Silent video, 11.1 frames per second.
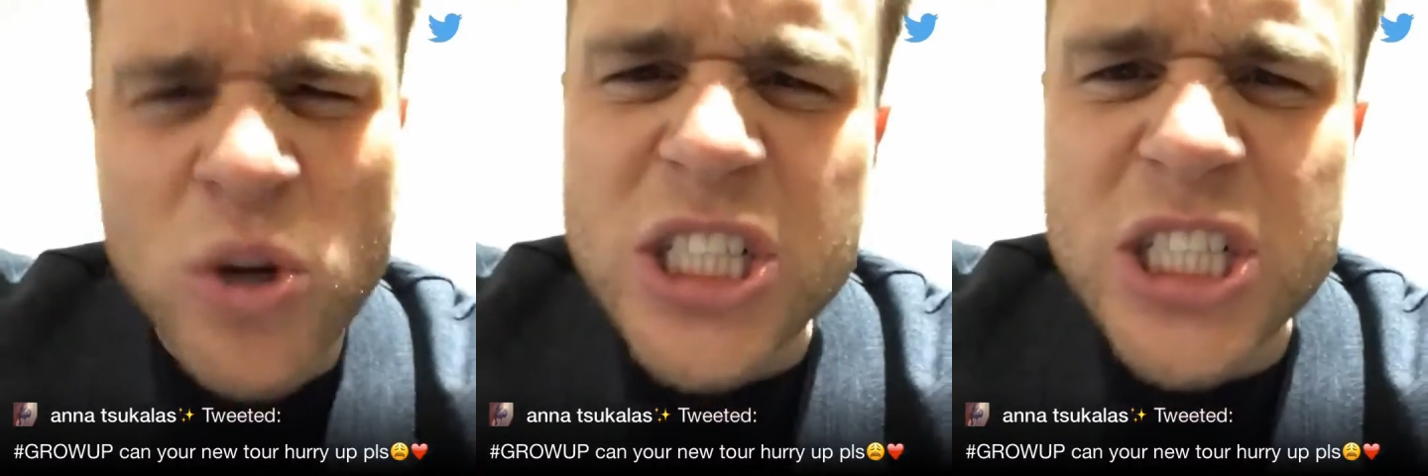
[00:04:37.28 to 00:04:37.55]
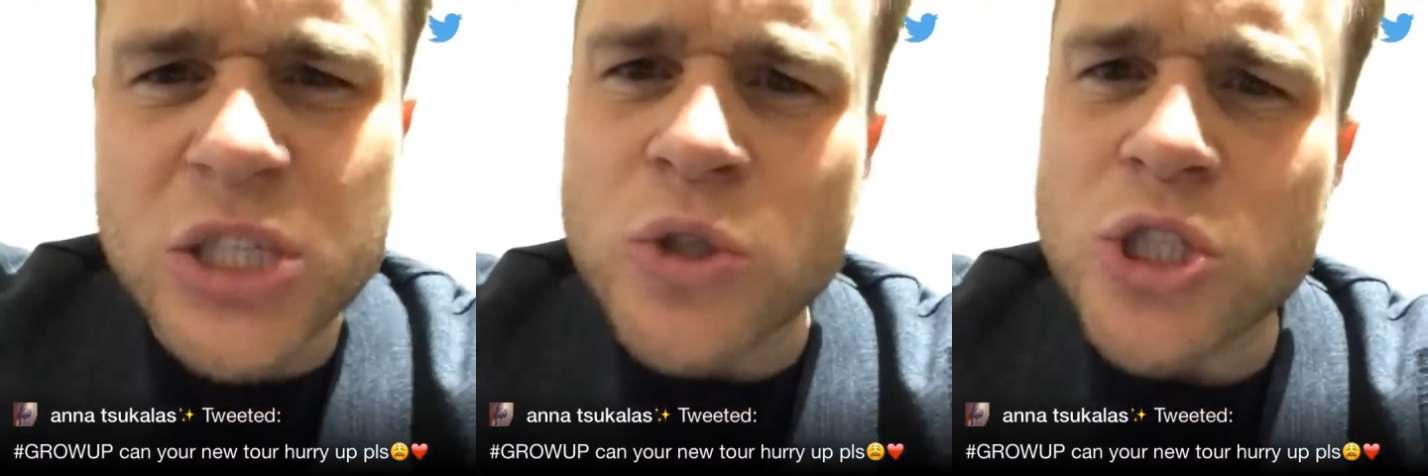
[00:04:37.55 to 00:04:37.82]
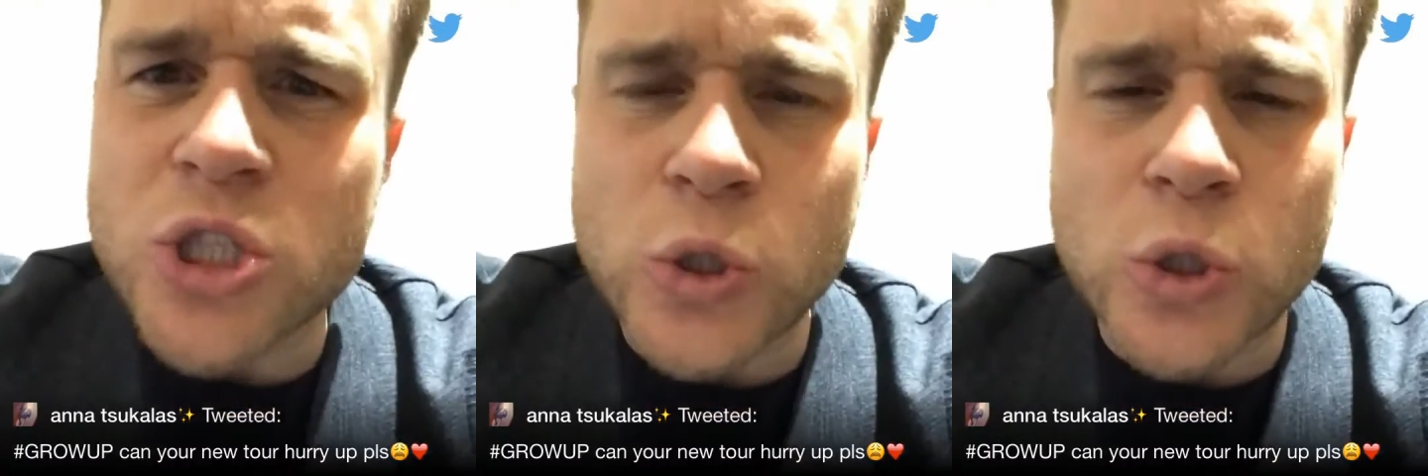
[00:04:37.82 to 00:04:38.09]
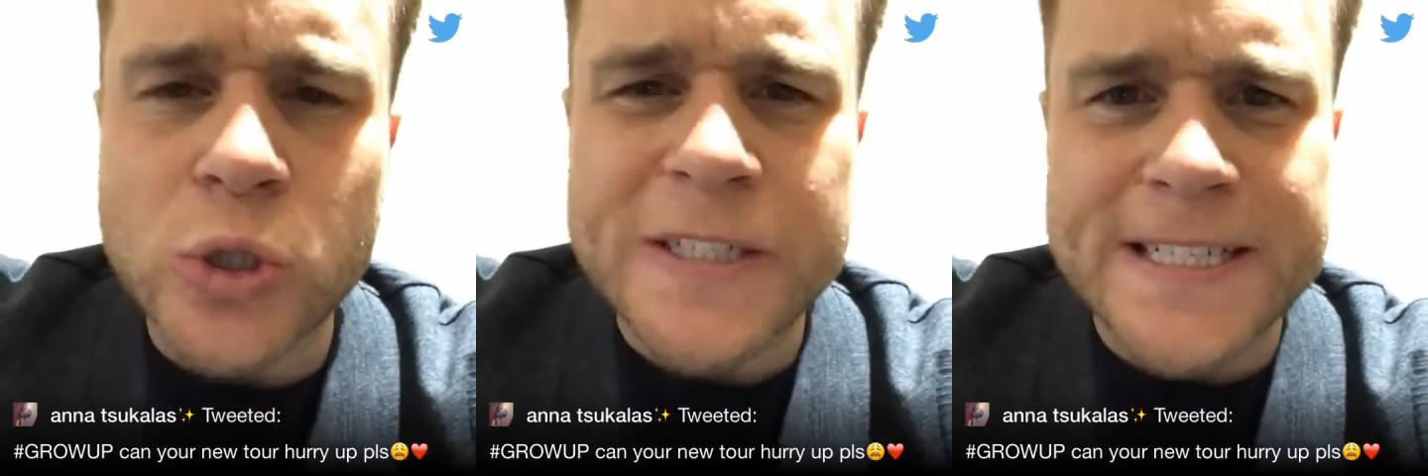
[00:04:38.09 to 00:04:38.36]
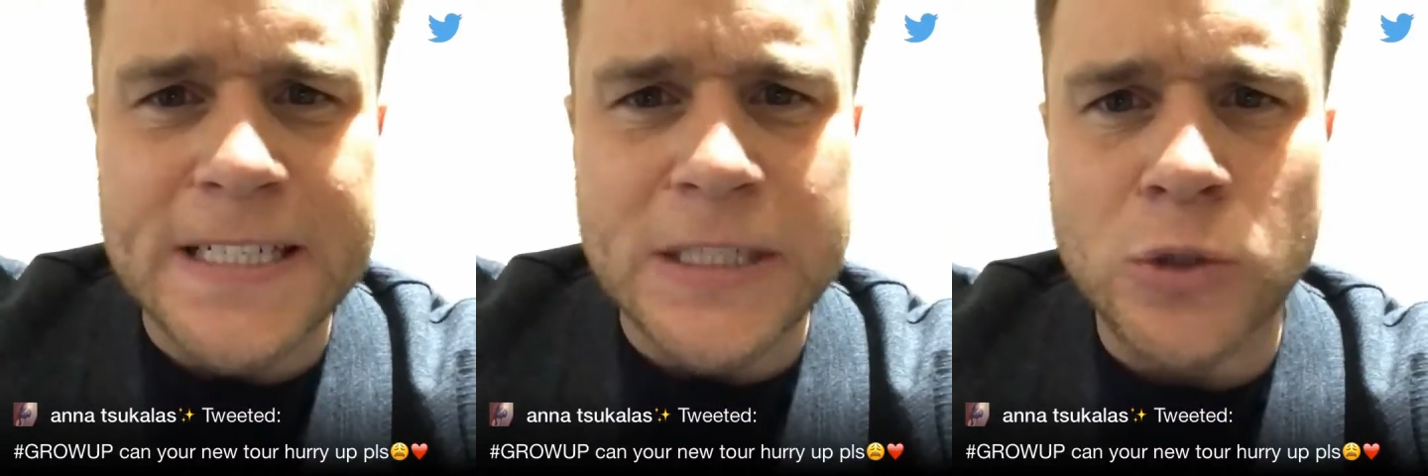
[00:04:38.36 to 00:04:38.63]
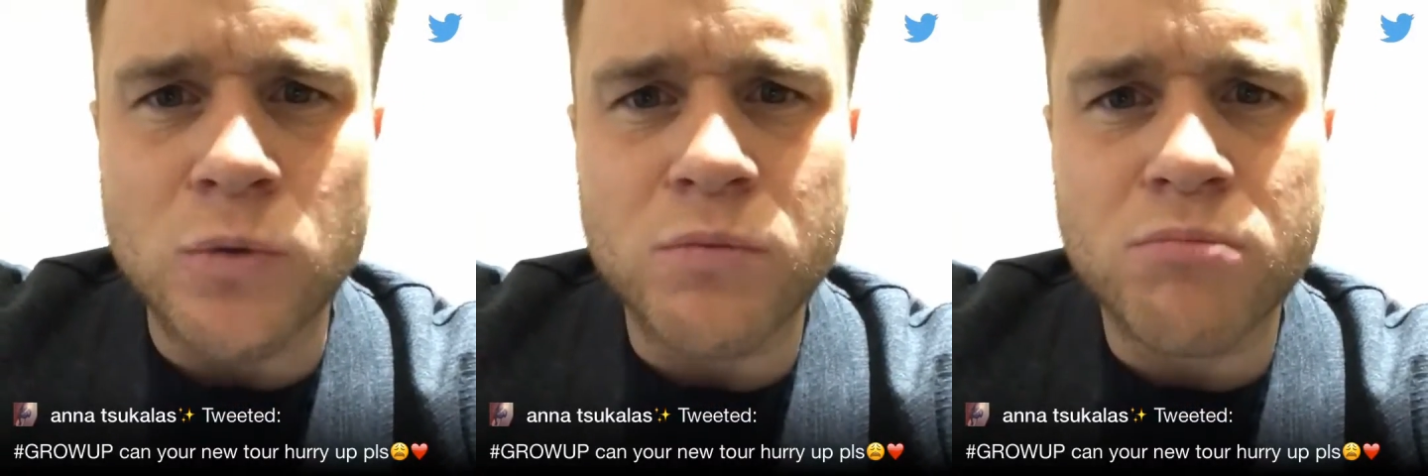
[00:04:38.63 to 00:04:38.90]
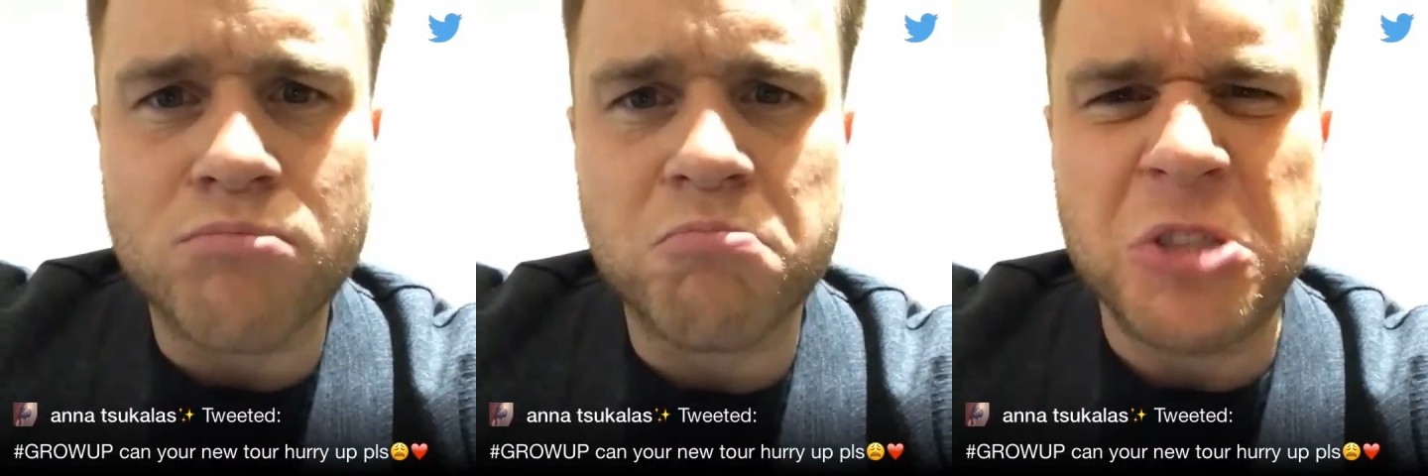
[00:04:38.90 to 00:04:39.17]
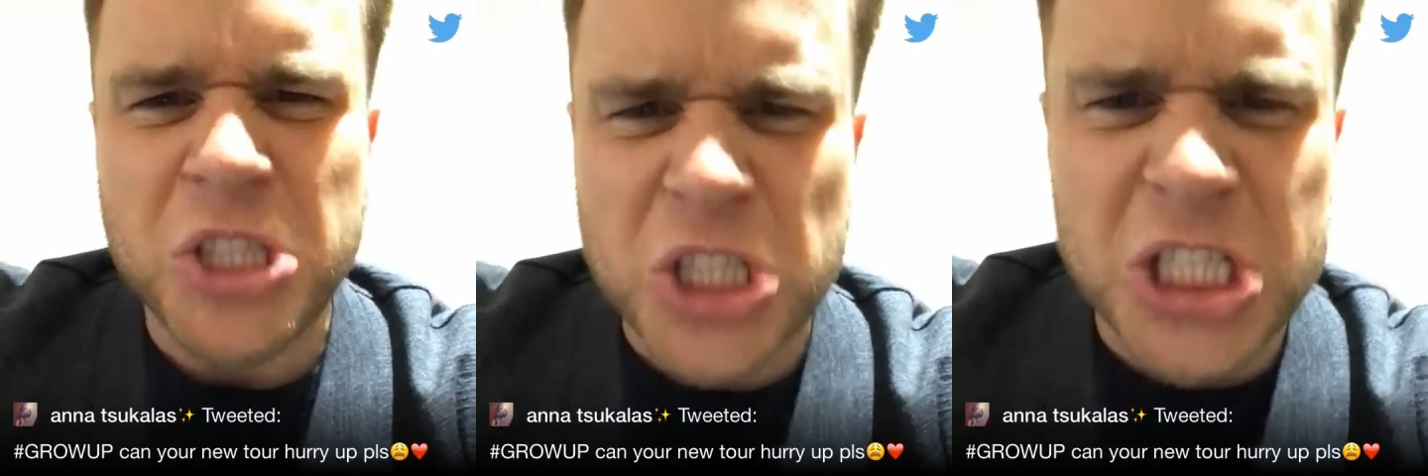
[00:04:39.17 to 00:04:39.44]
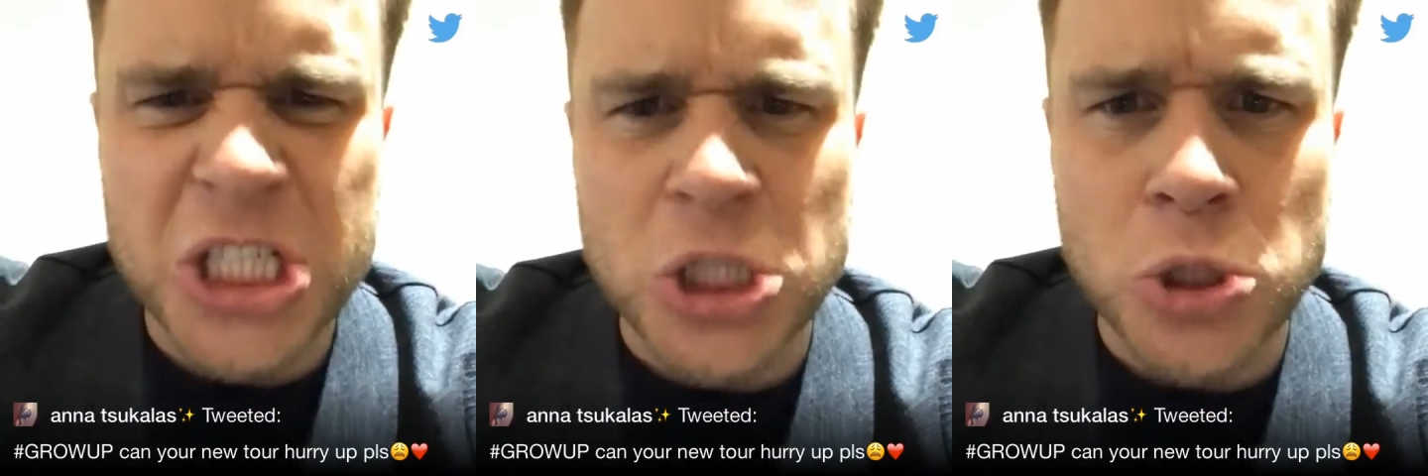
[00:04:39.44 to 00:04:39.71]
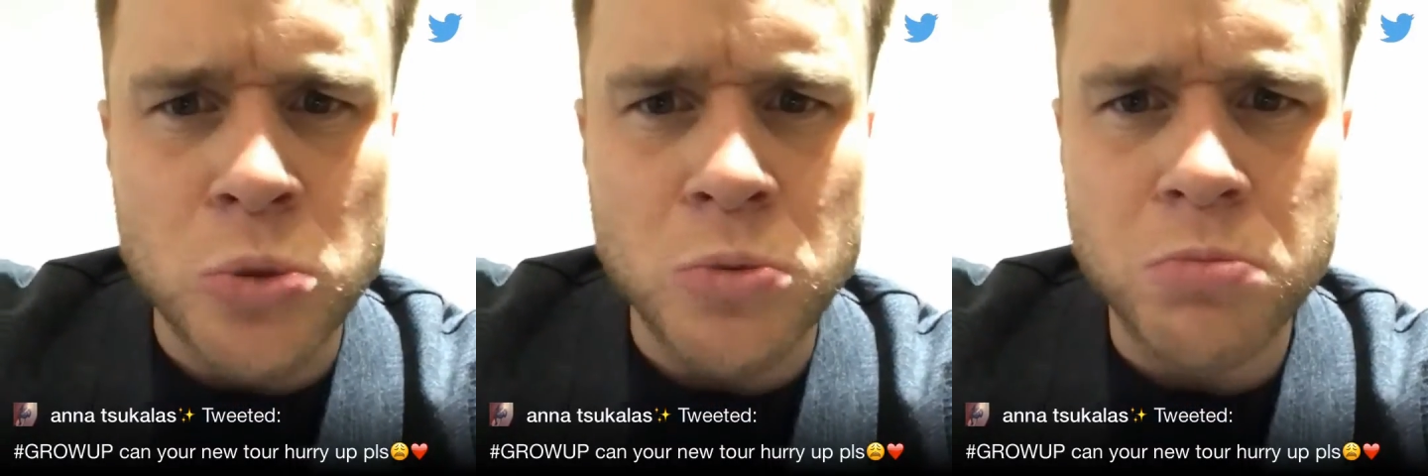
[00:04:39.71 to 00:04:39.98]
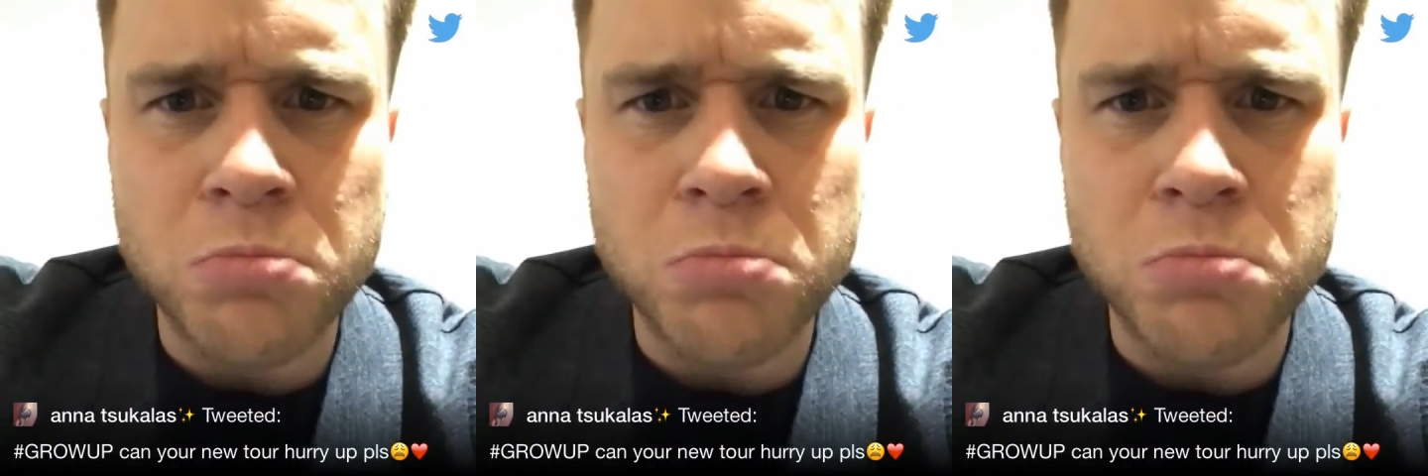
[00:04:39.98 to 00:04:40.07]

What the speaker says: want to go on tour now. Now!